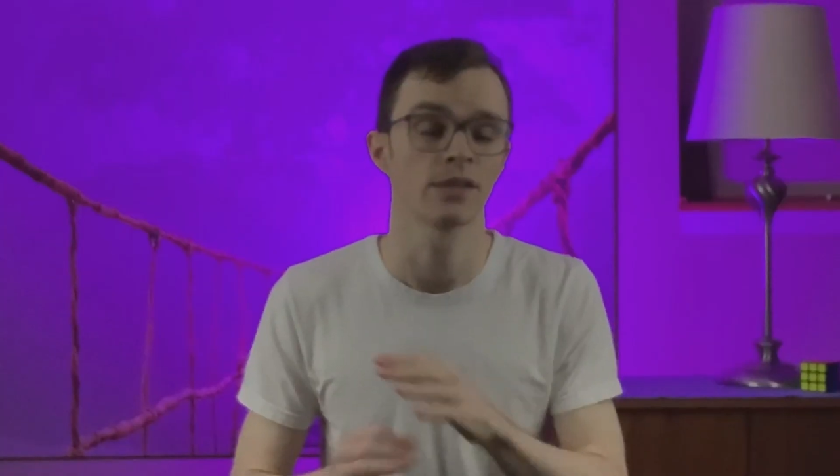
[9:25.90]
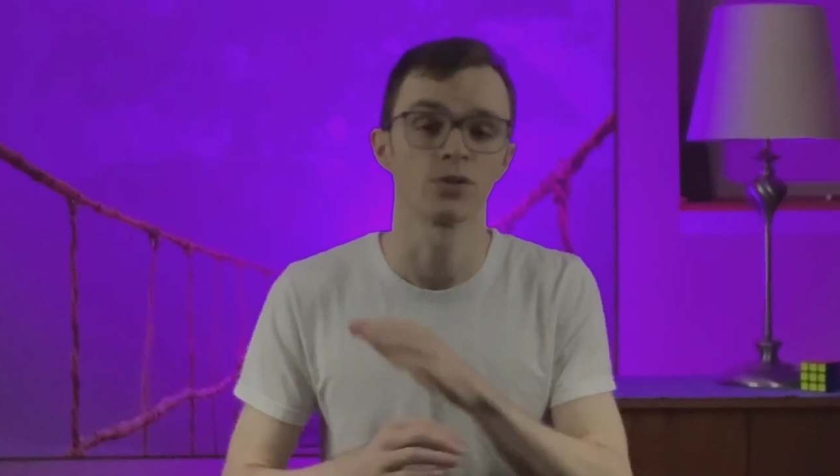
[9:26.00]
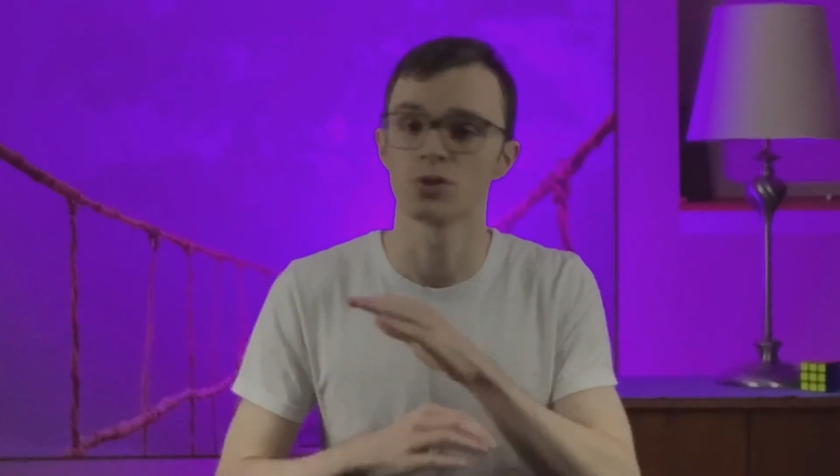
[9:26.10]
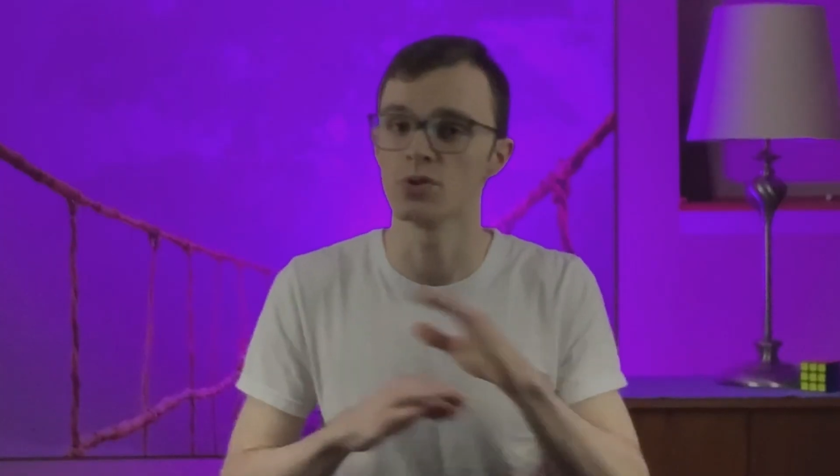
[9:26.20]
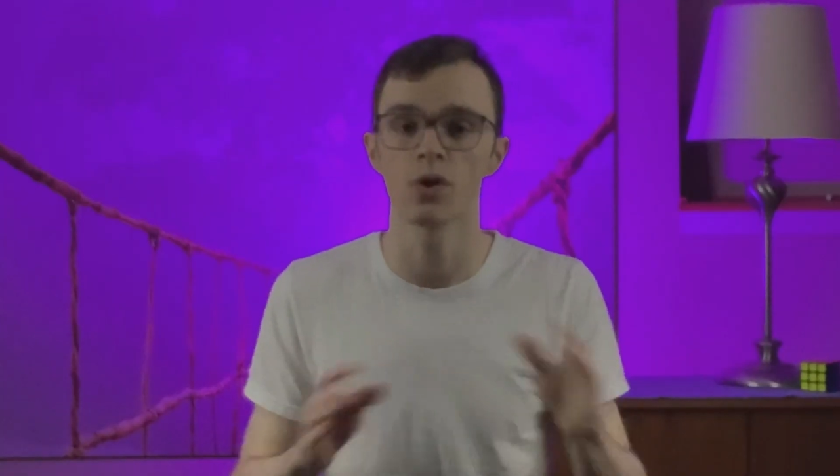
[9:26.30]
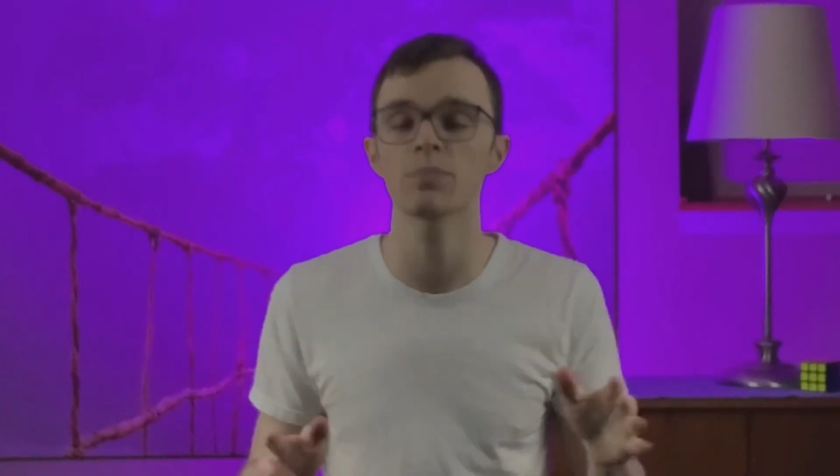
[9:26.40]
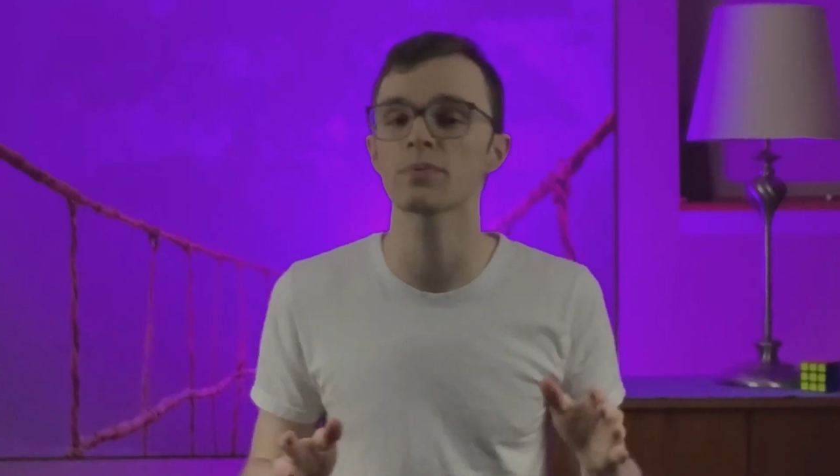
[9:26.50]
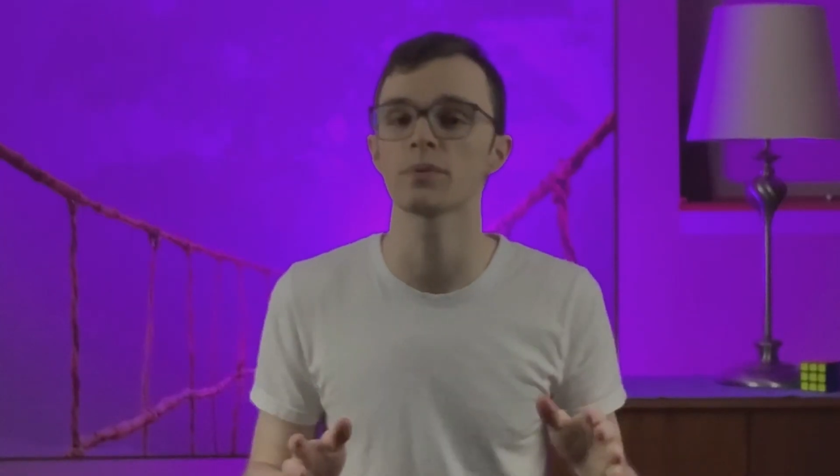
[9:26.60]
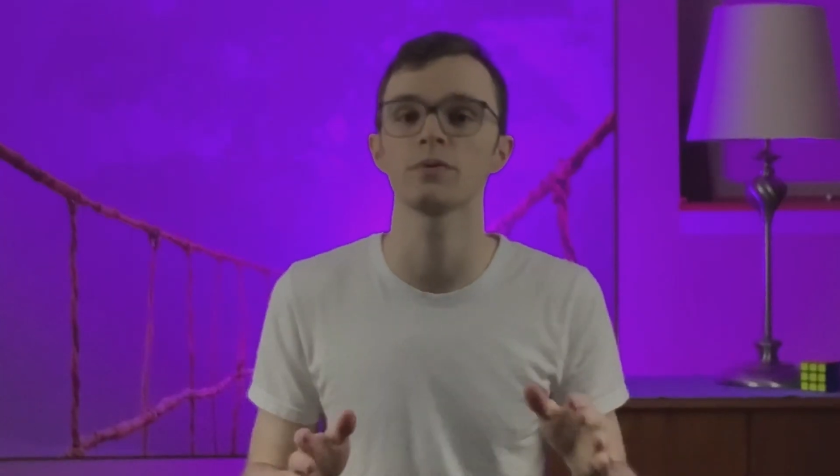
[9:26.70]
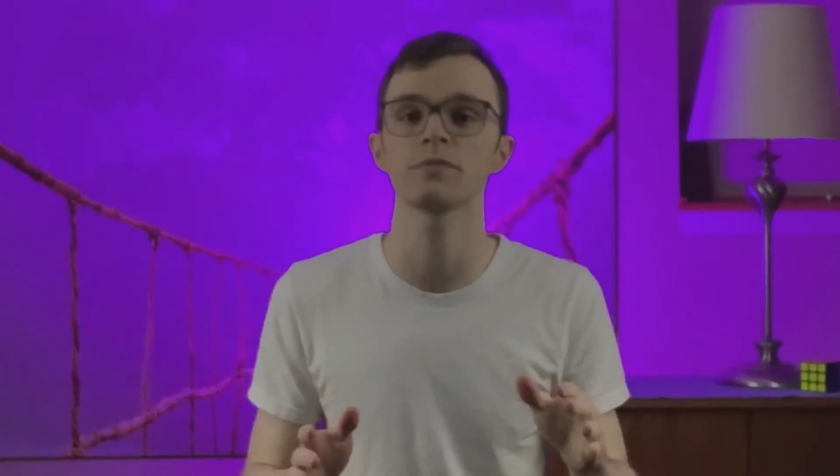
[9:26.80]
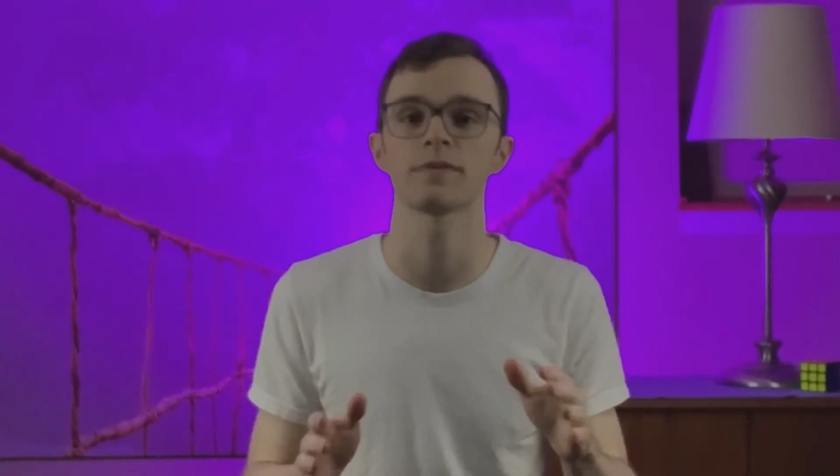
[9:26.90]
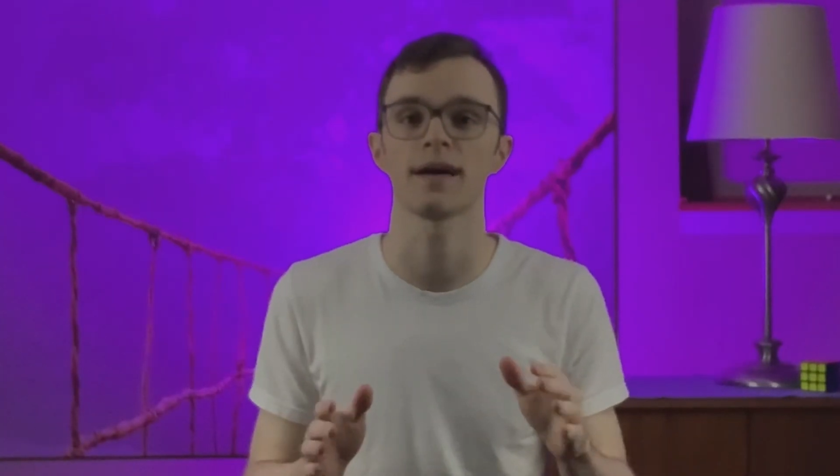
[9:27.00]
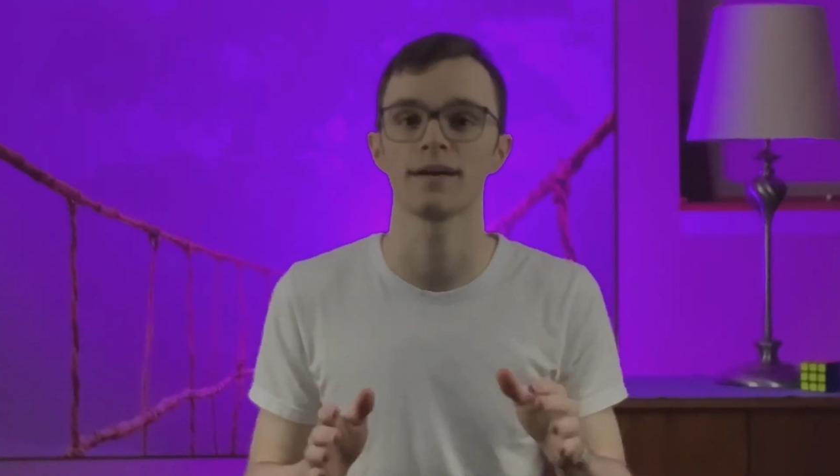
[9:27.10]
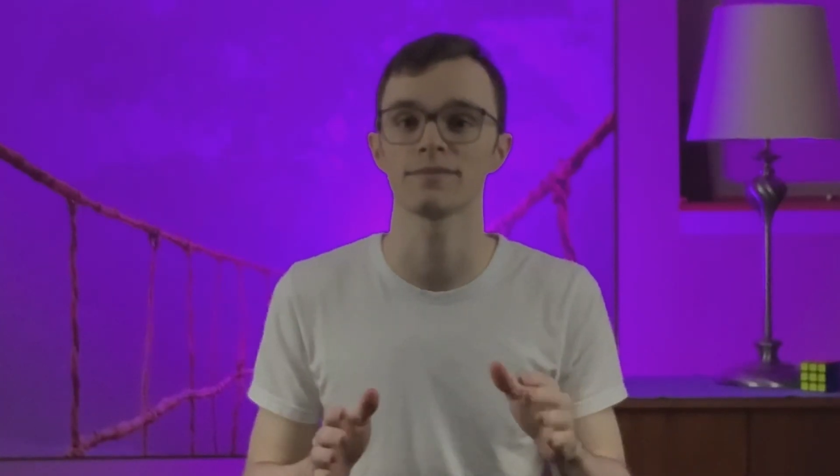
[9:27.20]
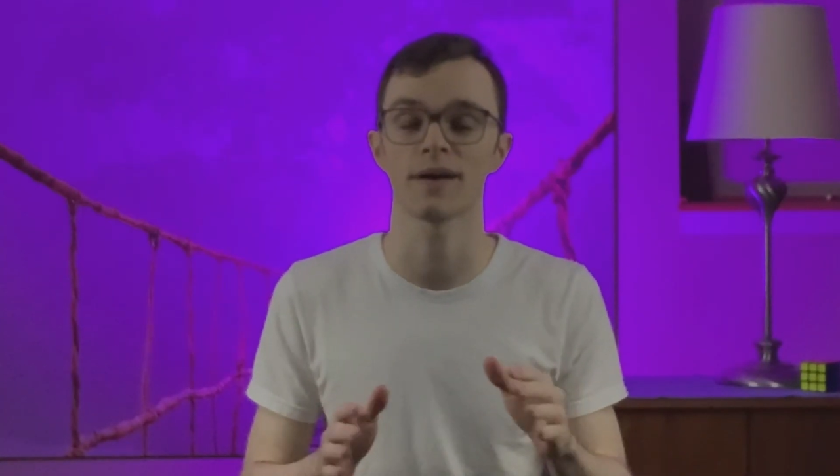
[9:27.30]
There's no proof
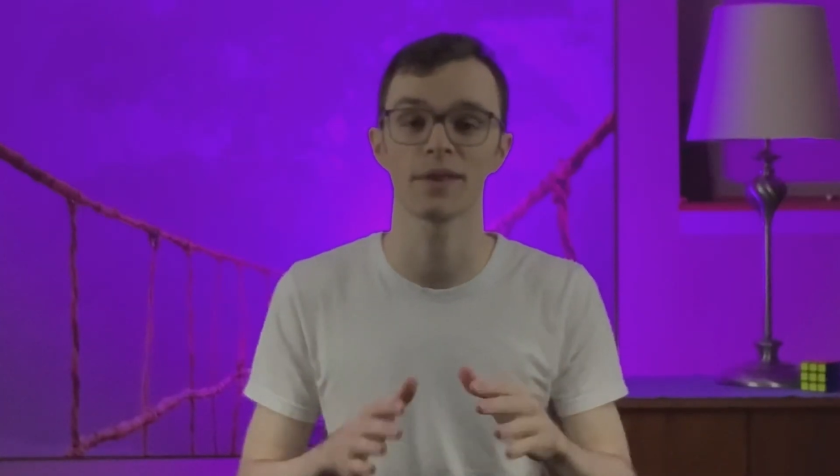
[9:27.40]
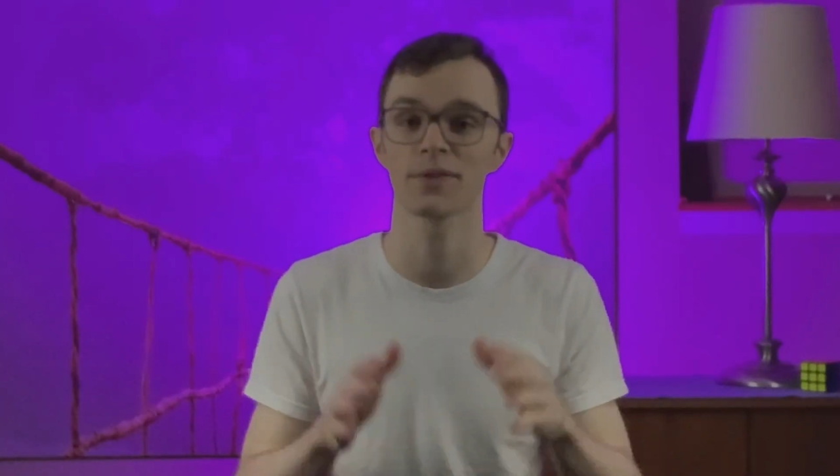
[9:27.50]
of